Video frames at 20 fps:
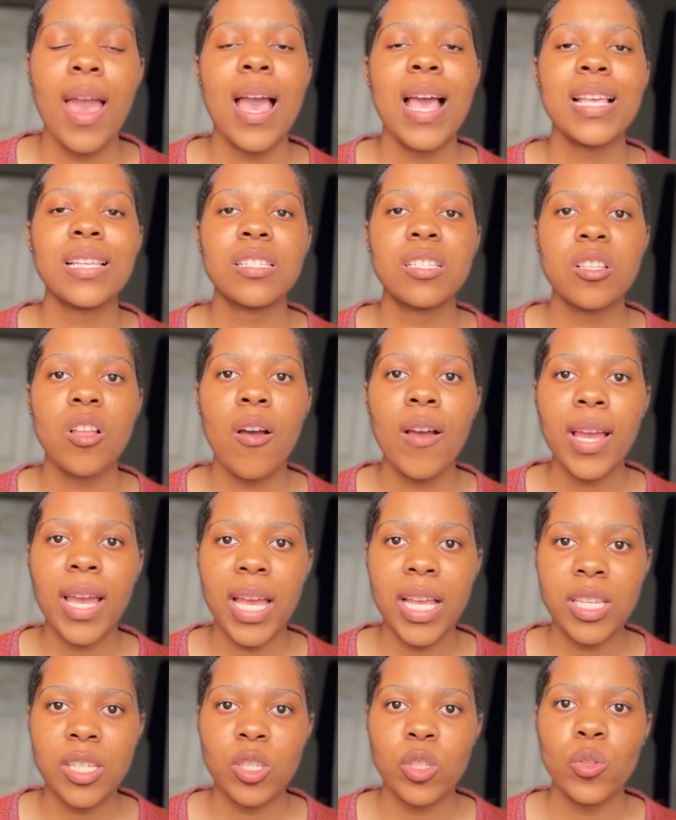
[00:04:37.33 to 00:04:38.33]
as long
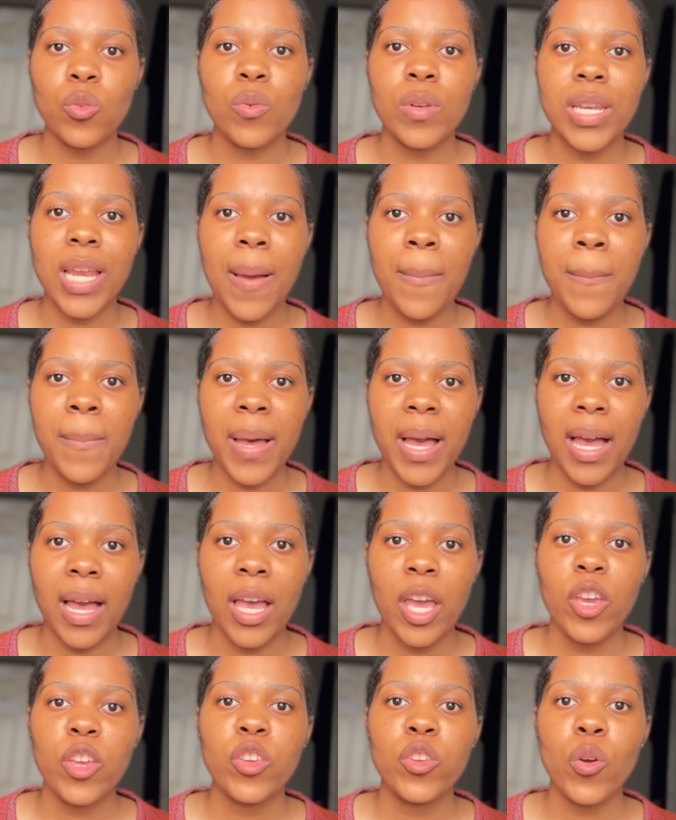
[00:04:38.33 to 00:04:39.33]
as you number
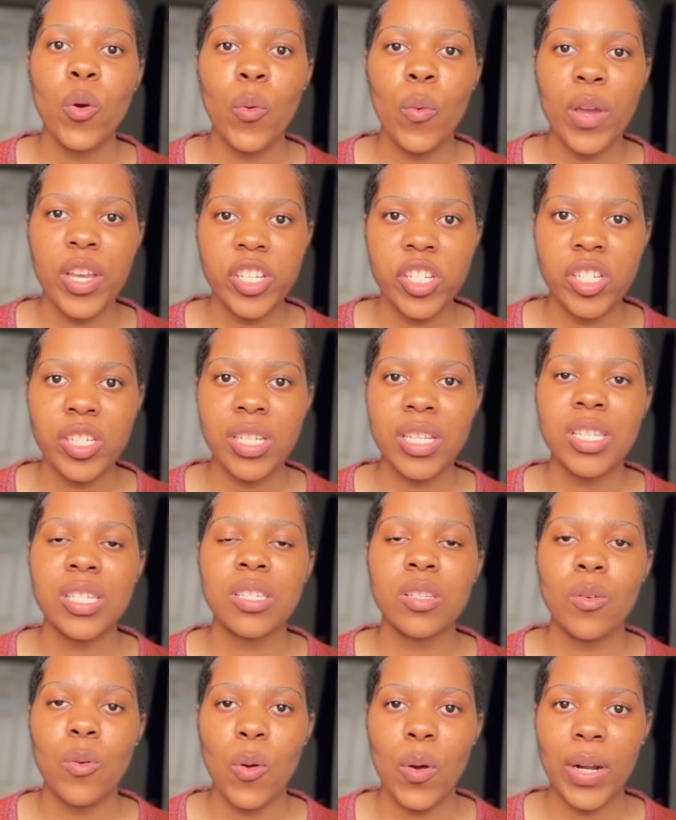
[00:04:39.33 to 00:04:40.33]
your
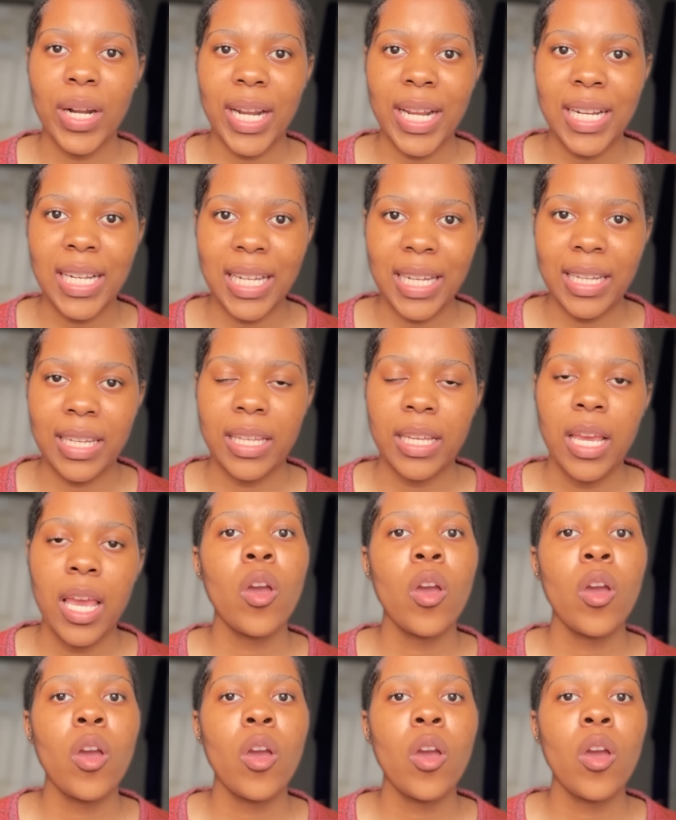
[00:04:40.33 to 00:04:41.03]
questions correctly,